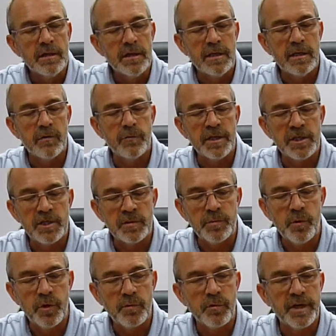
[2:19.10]
it'll reach the
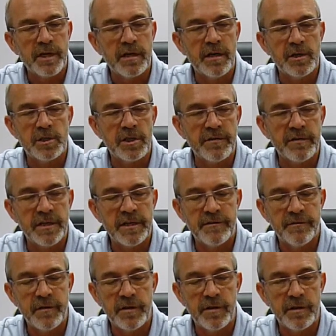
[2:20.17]
point where it can't travel any
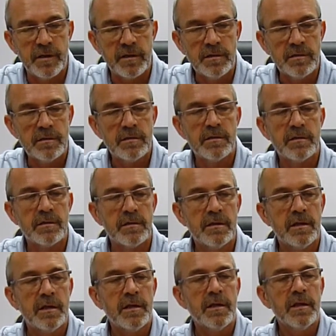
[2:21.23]
further.
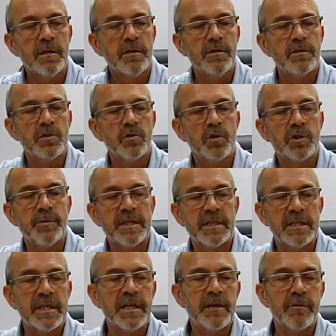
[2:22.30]
There's an
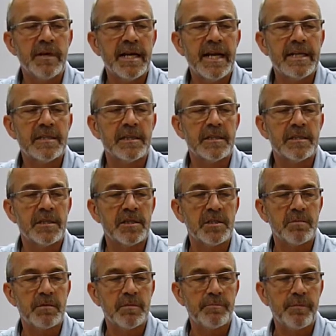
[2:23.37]
automatic gear relaxing
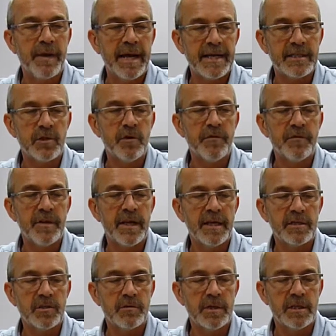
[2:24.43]
system that backs off the
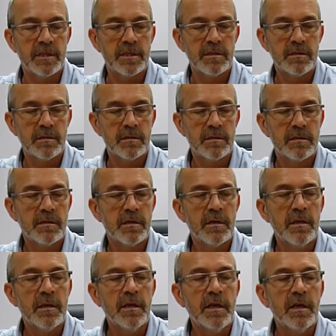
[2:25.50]
actuator,
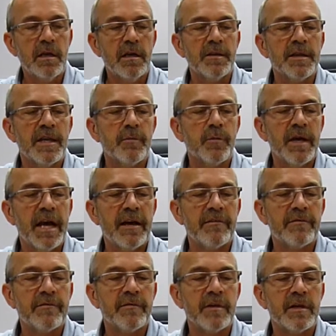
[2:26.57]
and then we
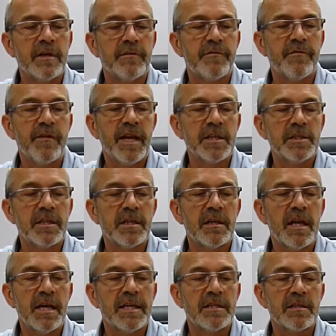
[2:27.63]
have a flashing
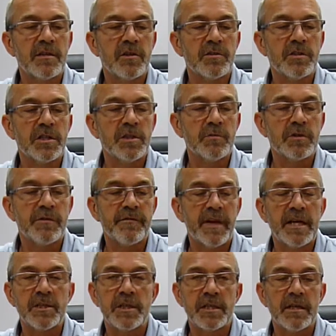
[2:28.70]
light, a continuous
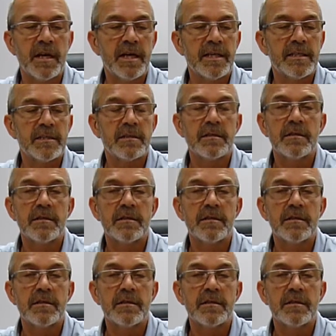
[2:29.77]
flashing light